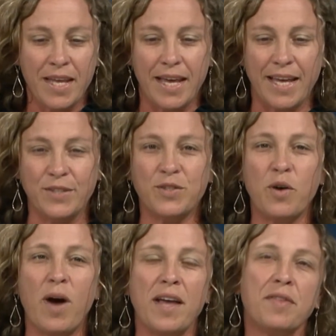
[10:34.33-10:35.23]
and
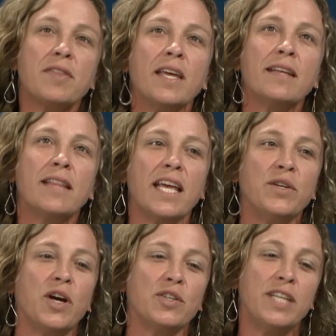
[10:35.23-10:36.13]
so I think
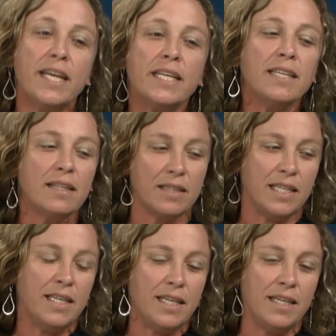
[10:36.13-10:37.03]
they are taking a
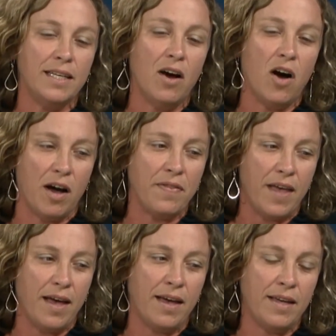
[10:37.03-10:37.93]
lead on
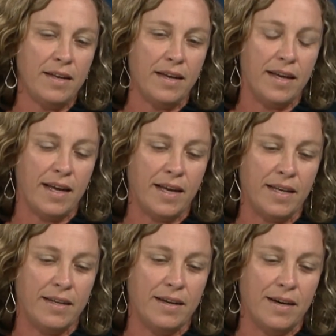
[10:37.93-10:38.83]
that
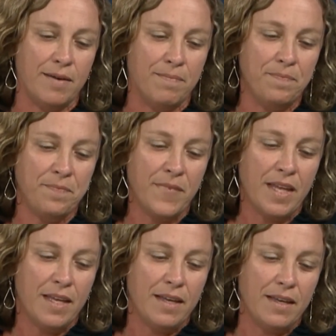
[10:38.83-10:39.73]
and um,
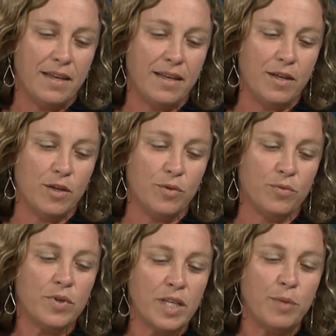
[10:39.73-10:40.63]

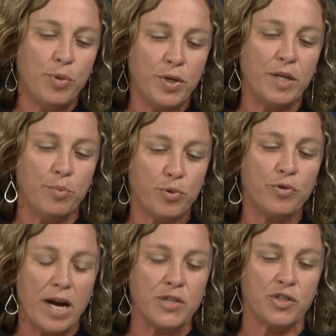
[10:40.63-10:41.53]
really putting
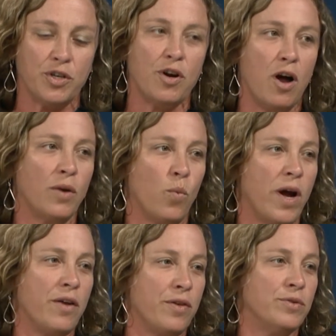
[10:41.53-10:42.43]
pressure on
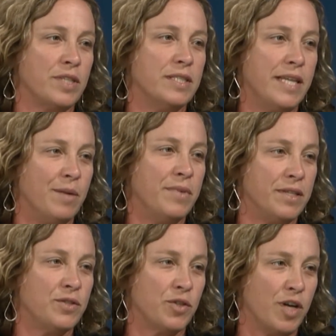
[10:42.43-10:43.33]
where those
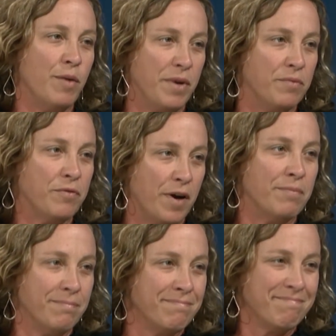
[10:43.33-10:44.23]
contaminants are coming from,
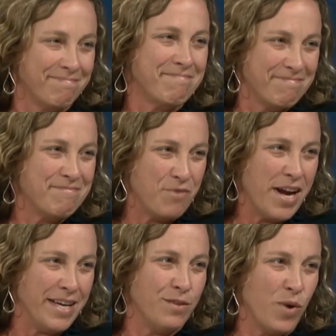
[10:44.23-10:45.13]
mm -hmm.
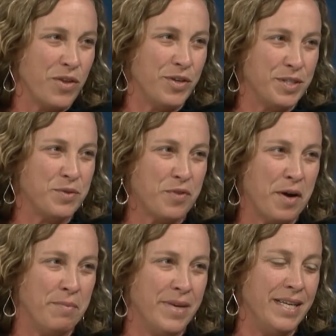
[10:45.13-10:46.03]
right? Whether it's
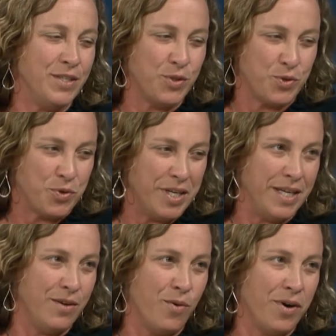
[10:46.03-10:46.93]
from
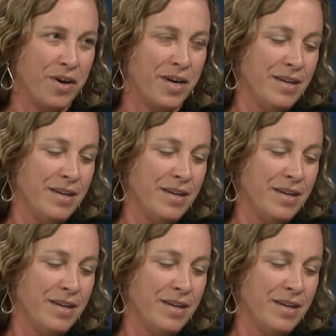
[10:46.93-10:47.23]
industry or